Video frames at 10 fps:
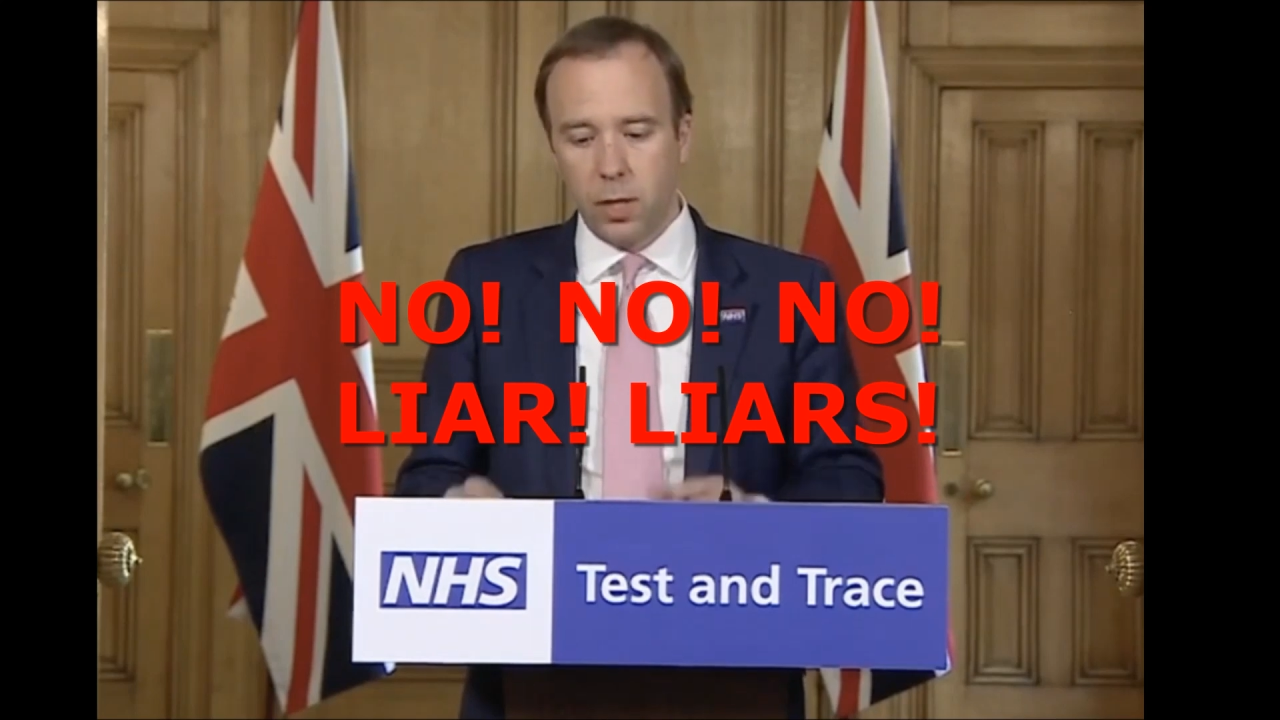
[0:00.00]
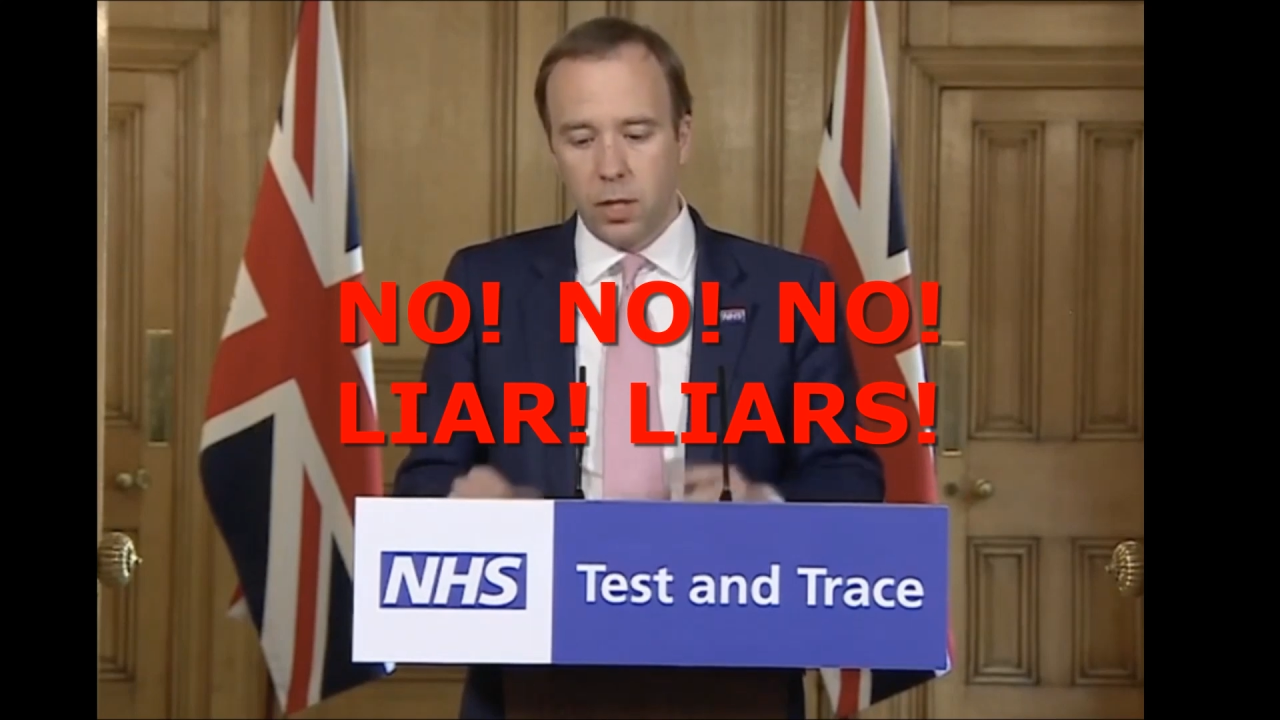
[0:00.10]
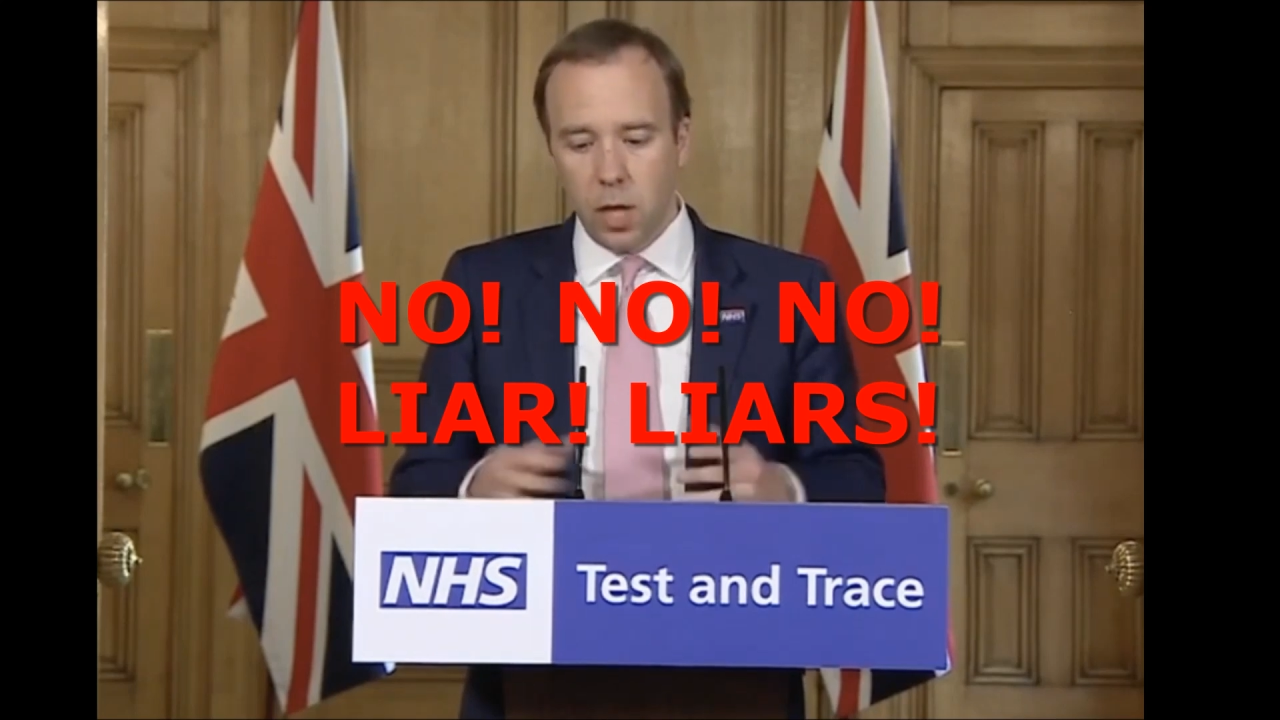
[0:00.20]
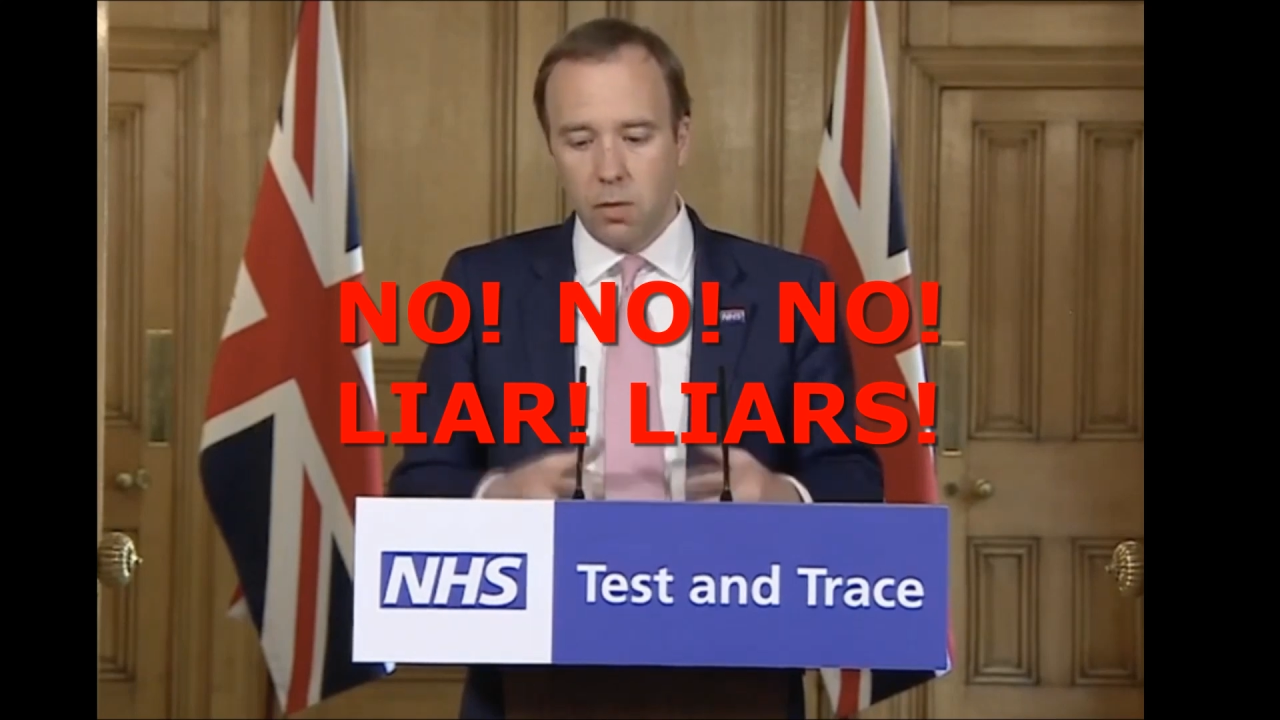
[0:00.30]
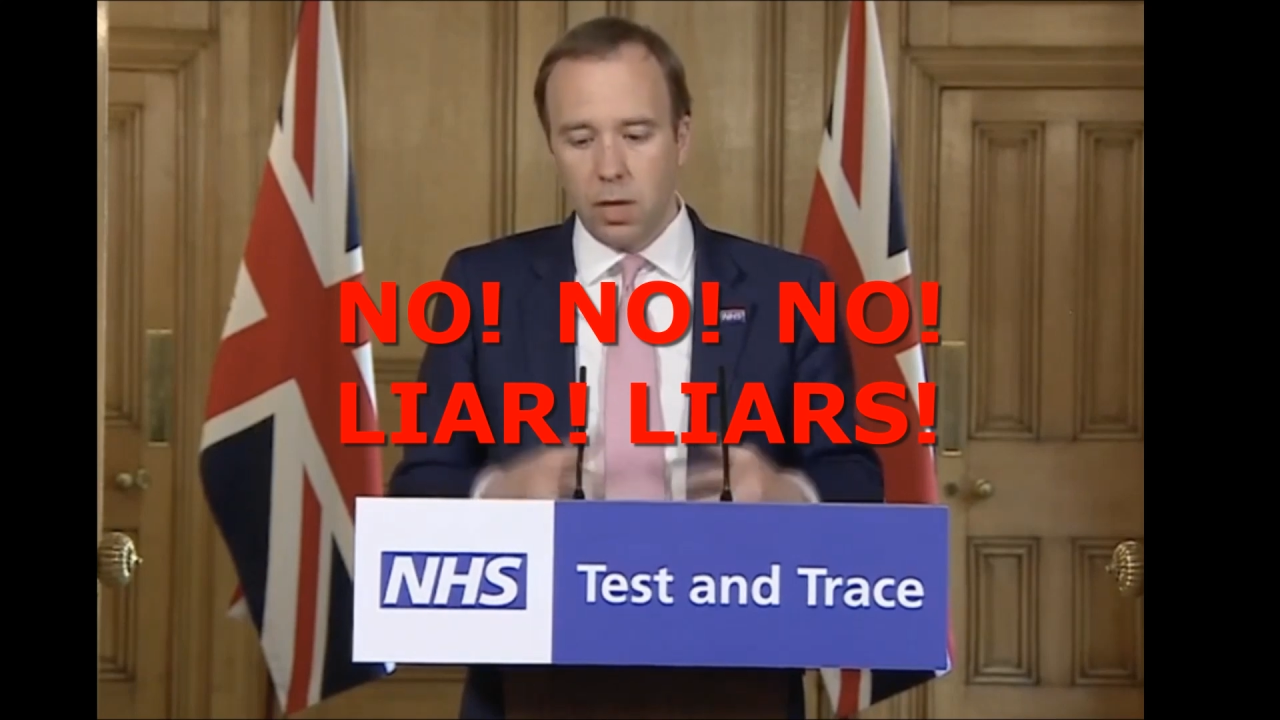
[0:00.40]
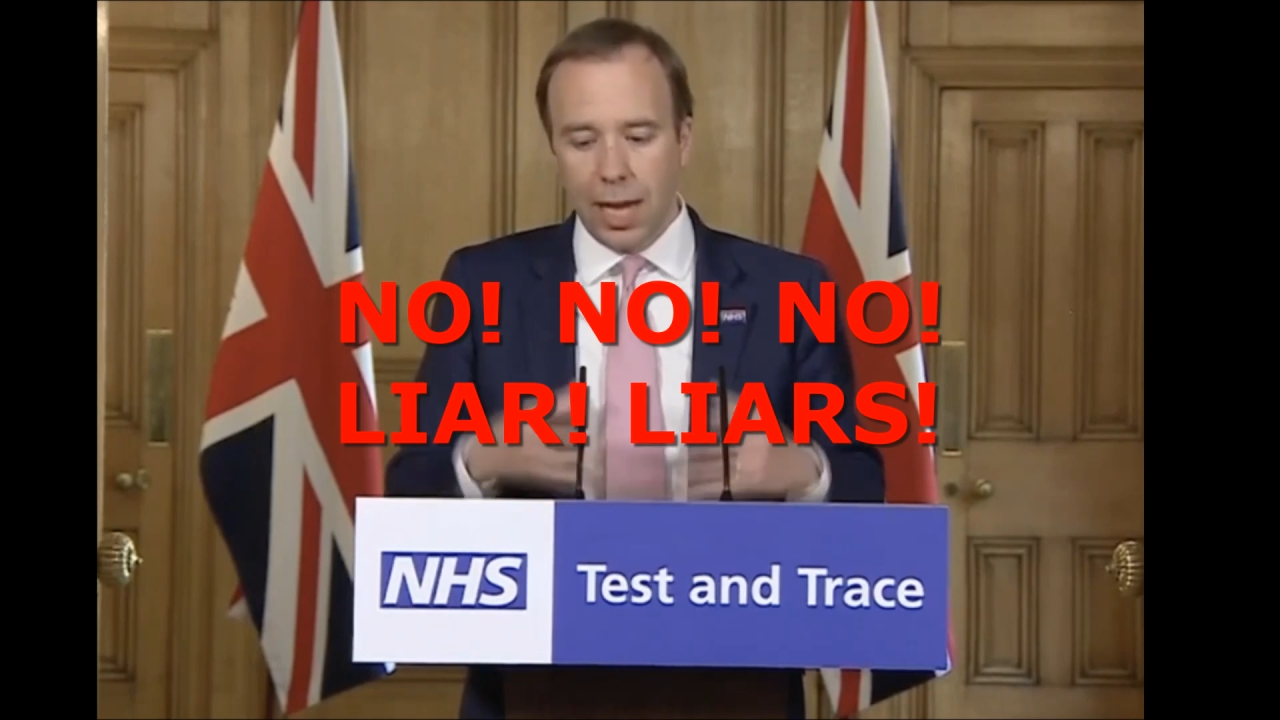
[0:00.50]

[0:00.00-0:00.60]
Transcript: we don't